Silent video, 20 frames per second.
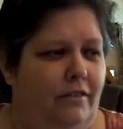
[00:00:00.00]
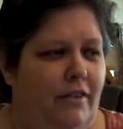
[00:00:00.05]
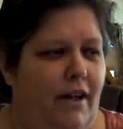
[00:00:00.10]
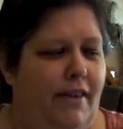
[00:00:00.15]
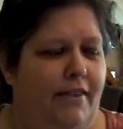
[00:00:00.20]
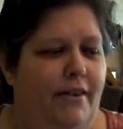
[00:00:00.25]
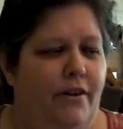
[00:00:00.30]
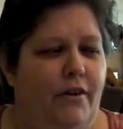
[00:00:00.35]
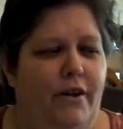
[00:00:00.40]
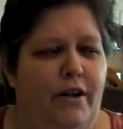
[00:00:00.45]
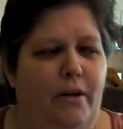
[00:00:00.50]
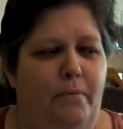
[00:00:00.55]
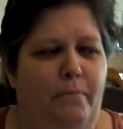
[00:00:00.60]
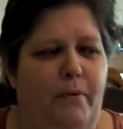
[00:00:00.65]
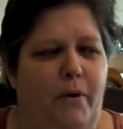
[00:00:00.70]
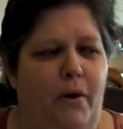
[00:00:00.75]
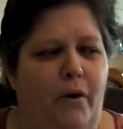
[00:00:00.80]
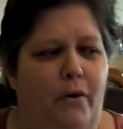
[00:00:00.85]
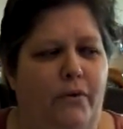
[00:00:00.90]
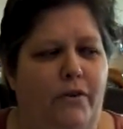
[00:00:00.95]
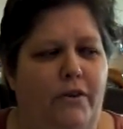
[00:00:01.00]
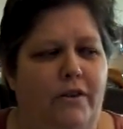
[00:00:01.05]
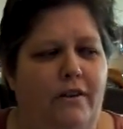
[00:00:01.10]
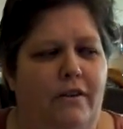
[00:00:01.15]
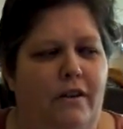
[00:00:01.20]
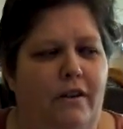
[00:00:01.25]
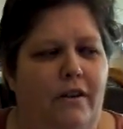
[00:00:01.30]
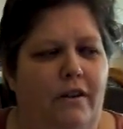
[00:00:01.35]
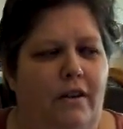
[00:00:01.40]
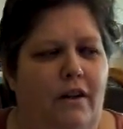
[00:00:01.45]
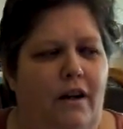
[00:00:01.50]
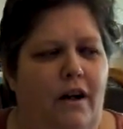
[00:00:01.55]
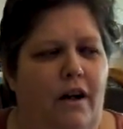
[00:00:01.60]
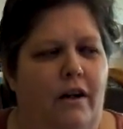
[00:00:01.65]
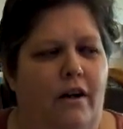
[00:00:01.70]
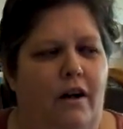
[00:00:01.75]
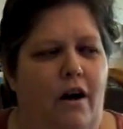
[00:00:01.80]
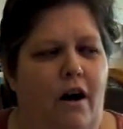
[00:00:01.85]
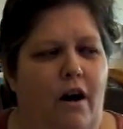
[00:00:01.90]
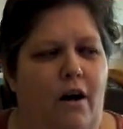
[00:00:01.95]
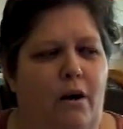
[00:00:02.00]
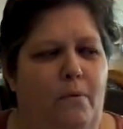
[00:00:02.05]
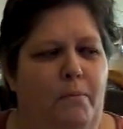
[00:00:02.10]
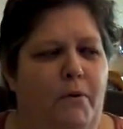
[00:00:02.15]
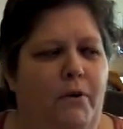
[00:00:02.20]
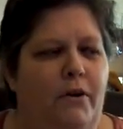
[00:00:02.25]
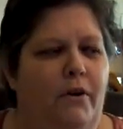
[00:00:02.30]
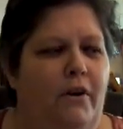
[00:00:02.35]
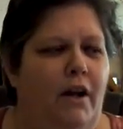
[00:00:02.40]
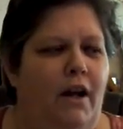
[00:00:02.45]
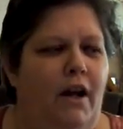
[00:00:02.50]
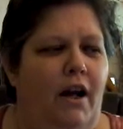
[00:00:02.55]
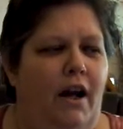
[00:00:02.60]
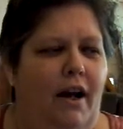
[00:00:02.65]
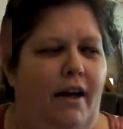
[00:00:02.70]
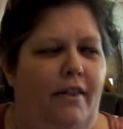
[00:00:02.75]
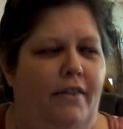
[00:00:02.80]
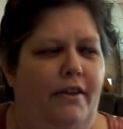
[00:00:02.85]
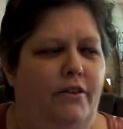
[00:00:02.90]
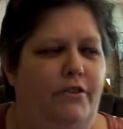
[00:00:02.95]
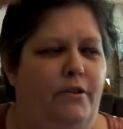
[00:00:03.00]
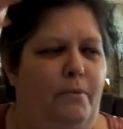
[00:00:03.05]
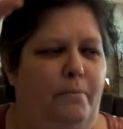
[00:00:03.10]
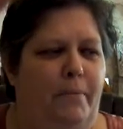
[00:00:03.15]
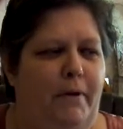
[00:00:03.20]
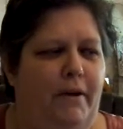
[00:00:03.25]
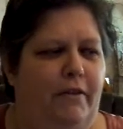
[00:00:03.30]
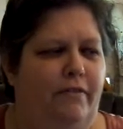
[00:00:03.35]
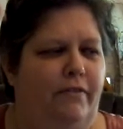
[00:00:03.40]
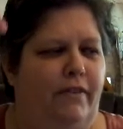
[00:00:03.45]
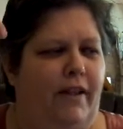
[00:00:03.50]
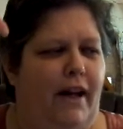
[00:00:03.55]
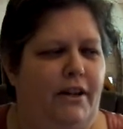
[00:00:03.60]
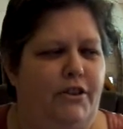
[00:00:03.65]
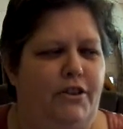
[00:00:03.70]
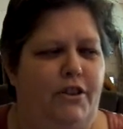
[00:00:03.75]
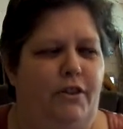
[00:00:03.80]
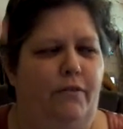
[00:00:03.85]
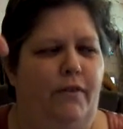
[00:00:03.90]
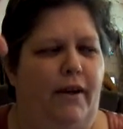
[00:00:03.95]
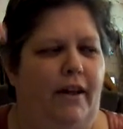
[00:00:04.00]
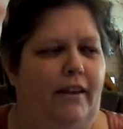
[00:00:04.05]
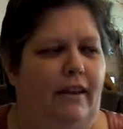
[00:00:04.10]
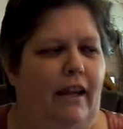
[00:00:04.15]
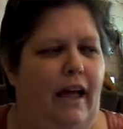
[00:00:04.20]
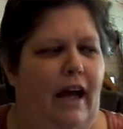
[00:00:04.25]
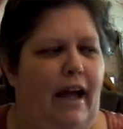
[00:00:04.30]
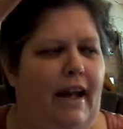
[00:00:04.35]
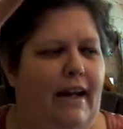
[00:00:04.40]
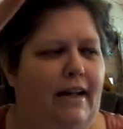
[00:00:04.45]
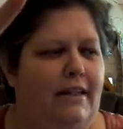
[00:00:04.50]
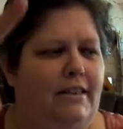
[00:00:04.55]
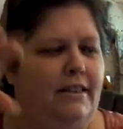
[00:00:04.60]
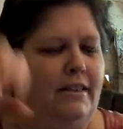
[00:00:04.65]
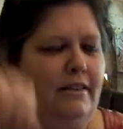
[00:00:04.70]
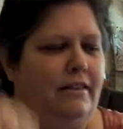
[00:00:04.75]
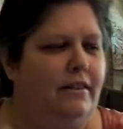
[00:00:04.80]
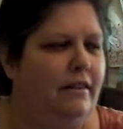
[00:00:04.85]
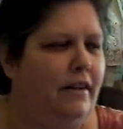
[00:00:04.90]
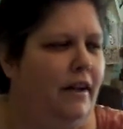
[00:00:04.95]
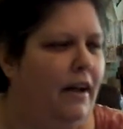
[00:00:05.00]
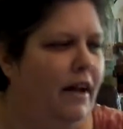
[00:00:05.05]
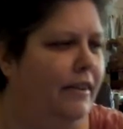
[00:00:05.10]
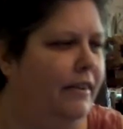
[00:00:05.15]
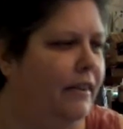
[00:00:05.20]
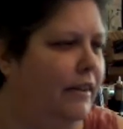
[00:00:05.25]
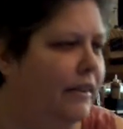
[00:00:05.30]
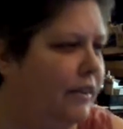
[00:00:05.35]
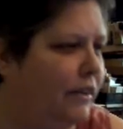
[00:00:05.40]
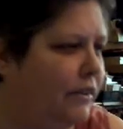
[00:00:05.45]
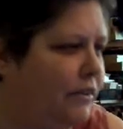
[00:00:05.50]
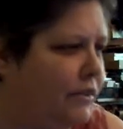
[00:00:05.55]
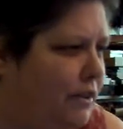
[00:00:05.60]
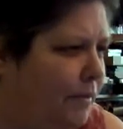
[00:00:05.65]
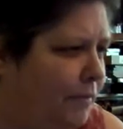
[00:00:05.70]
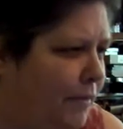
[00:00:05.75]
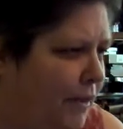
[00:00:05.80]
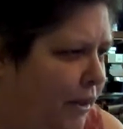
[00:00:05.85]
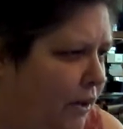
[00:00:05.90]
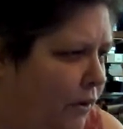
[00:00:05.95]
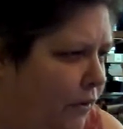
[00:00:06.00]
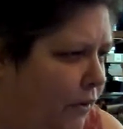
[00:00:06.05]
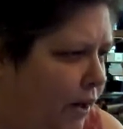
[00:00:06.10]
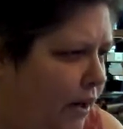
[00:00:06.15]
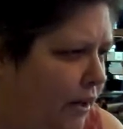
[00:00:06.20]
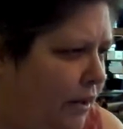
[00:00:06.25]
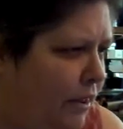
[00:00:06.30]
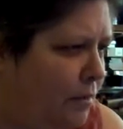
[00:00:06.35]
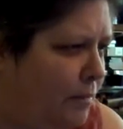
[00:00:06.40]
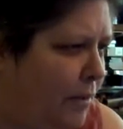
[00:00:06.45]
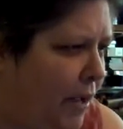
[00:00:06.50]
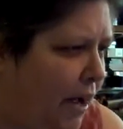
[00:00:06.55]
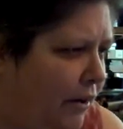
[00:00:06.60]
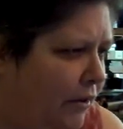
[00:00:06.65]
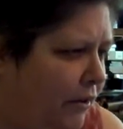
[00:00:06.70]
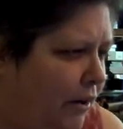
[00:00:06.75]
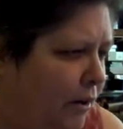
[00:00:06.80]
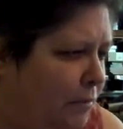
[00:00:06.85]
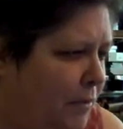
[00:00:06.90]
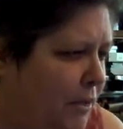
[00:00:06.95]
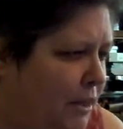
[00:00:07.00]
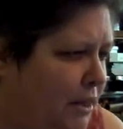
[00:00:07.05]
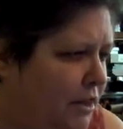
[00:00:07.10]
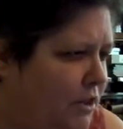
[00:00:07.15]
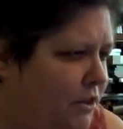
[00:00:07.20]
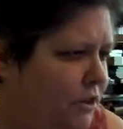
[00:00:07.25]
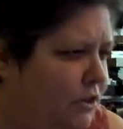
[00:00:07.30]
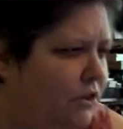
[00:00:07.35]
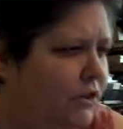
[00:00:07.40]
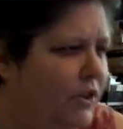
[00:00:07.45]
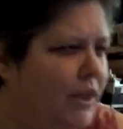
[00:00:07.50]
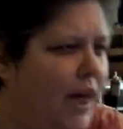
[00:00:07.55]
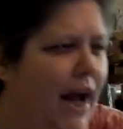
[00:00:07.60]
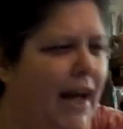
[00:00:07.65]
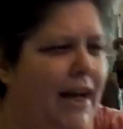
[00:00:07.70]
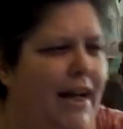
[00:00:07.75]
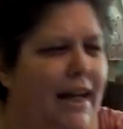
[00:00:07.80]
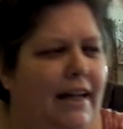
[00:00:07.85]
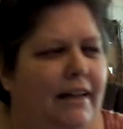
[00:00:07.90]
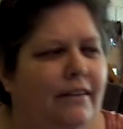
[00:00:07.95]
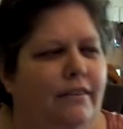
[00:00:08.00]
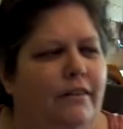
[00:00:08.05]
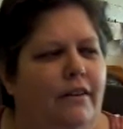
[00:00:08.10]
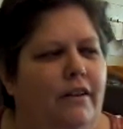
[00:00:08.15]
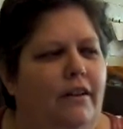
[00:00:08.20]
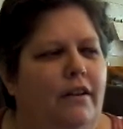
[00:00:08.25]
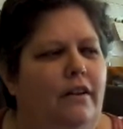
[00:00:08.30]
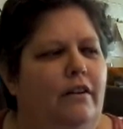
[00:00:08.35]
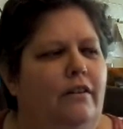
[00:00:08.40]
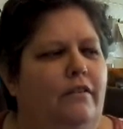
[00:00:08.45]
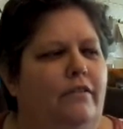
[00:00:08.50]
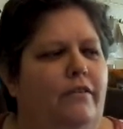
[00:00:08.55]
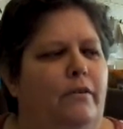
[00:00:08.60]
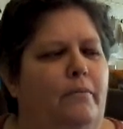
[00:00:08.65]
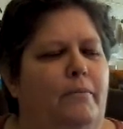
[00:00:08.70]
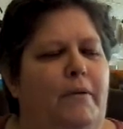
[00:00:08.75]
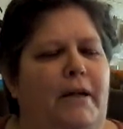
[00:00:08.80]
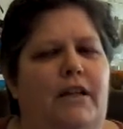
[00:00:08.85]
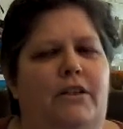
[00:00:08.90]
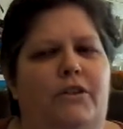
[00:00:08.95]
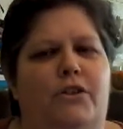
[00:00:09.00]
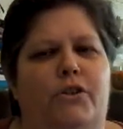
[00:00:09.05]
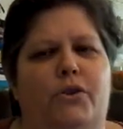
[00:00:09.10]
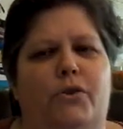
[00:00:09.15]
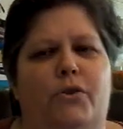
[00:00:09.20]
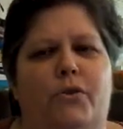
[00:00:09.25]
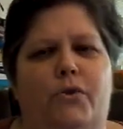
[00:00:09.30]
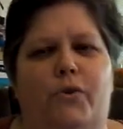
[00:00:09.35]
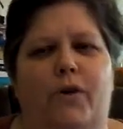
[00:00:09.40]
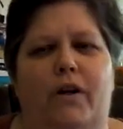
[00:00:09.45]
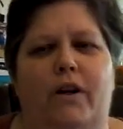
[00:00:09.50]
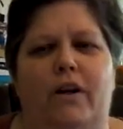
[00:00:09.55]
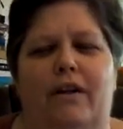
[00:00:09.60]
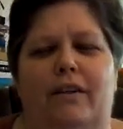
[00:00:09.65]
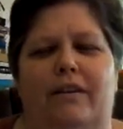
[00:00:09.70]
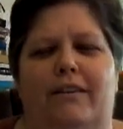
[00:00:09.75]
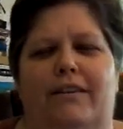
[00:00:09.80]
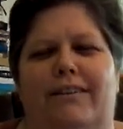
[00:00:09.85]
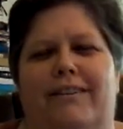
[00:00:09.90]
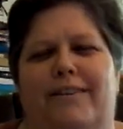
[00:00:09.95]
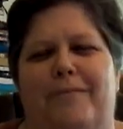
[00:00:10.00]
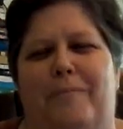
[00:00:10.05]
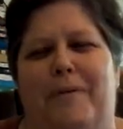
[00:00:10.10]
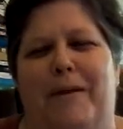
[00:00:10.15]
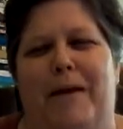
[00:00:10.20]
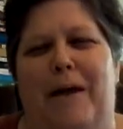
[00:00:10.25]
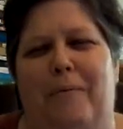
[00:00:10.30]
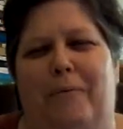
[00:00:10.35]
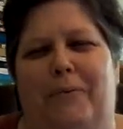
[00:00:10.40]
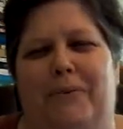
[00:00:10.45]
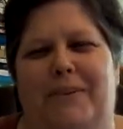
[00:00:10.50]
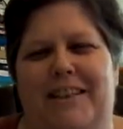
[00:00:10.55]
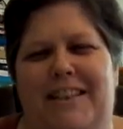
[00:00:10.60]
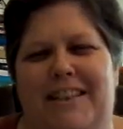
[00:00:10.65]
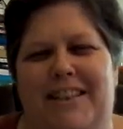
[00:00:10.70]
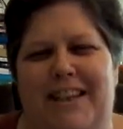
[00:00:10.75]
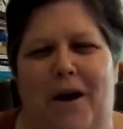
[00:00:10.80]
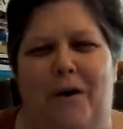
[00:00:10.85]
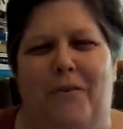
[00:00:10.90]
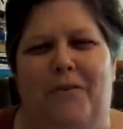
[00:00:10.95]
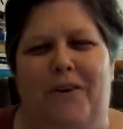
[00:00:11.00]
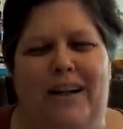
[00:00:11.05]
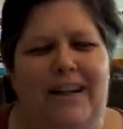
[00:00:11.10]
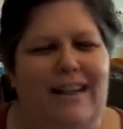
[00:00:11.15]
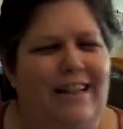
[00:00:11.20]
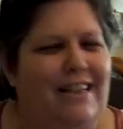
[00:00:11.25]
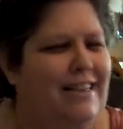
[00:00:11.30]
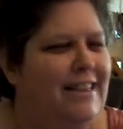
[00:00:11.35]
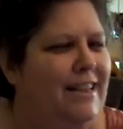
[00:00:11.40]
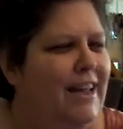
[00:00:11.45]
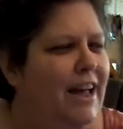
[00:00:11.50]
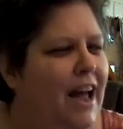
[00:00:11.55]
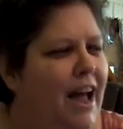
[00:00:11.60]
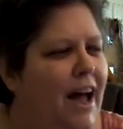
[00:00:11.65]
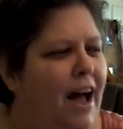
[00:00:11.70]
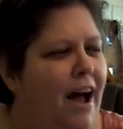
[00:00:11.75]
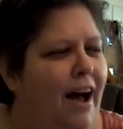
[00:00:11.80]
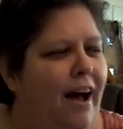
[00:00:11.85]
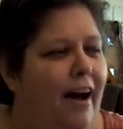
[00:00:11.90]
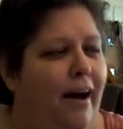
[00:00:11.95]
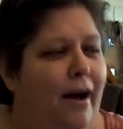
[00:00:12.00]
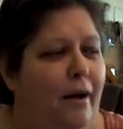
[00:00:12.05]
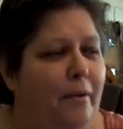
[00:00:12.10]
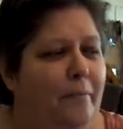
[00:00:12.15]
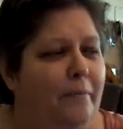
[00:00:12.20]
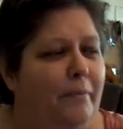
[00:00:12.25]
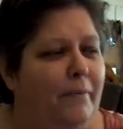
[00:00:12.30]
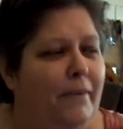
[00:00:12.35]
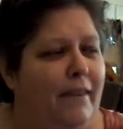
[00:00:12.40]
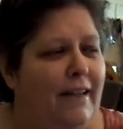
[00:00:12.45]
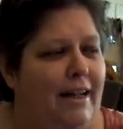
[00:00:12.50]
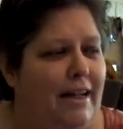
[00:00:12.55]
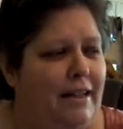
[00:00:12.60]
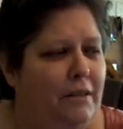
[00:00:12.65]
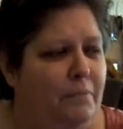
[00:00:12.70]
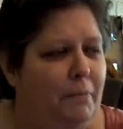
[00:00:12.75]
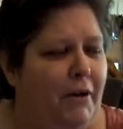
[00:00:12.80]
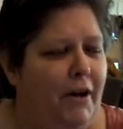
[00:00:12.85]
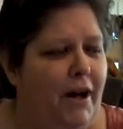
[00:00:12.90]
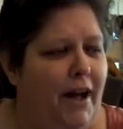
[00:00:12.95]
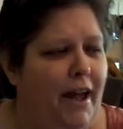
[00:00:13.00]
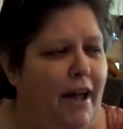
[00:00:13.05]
And they're in a boat on a harbor, and there's a big flashing red light. And then there's something going on in the background, but it's too tiny for me to be able to tell what it is. The next book I